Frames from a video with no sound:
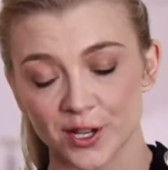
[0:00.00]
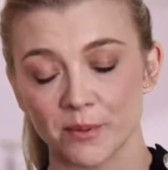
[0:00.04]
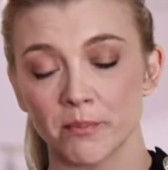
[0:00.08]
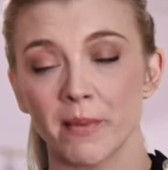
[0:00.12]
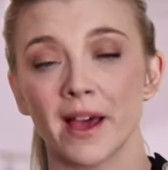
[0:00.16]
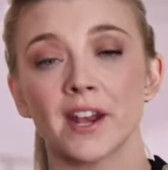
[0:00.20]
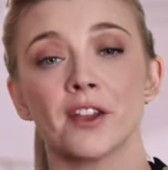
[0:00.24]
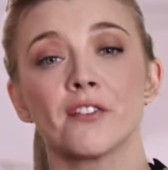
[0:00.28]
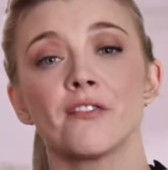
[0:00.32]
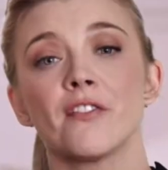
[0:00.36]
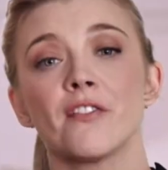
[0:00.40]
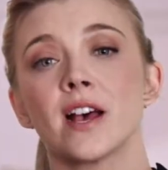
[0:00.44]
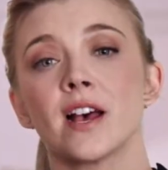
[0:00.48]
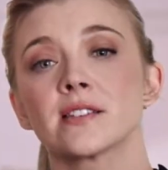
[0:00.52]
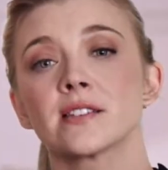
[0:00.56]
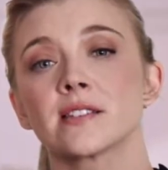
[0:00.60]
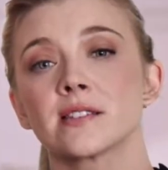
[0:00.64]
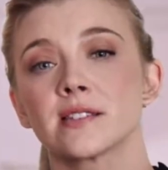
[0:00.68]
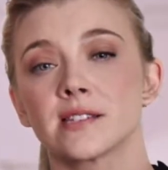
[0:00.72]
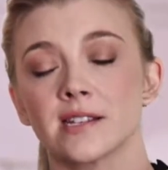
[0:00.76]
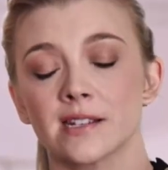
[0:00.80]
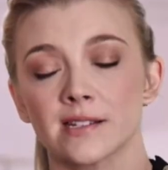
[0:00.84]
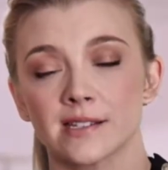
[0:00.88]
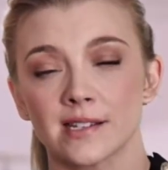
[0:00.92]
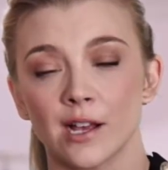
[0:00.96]

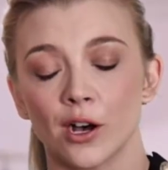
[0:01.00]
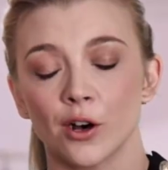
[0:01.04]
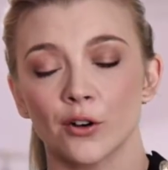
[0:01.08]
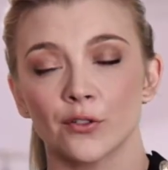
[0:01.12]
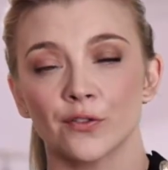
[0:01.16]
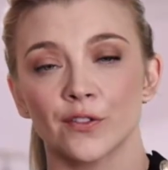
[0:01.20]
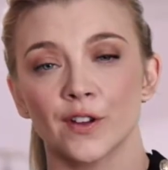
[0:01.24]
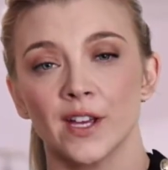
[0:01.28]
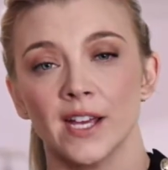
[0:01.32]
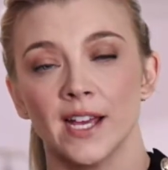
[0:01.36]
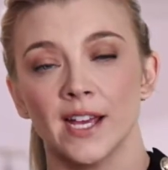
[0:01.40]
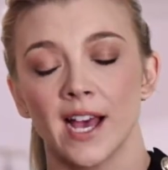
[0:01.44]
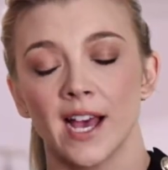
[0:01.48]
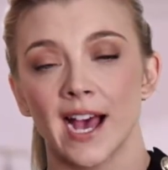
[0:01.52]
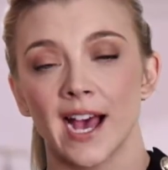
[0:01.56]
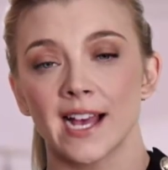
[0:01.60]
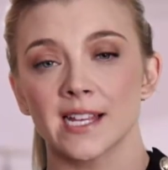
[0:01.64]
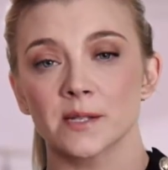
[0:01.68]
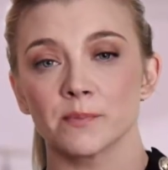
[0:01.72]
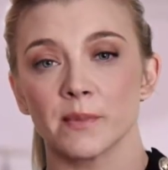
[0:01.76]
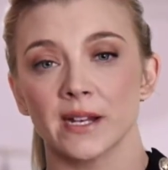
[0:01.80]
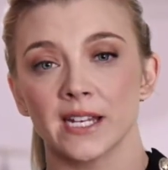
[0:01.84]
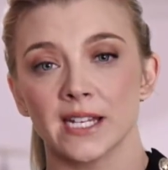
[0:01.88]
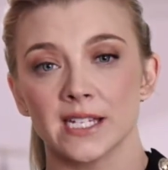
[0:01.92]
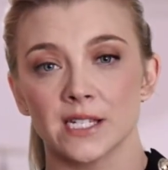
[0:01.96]
Natalie Dormer shines
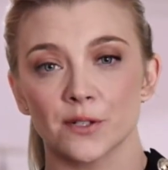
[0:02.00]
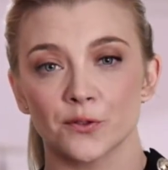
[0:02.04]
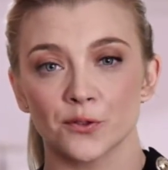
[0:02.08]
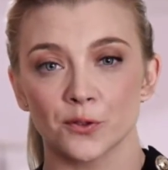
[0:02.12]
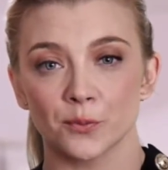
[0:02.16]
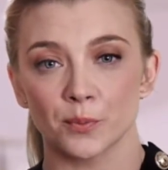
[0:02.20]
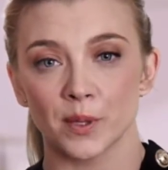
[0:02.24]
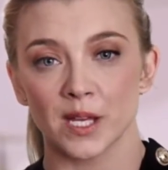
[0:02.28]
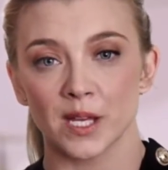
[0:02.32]
in her new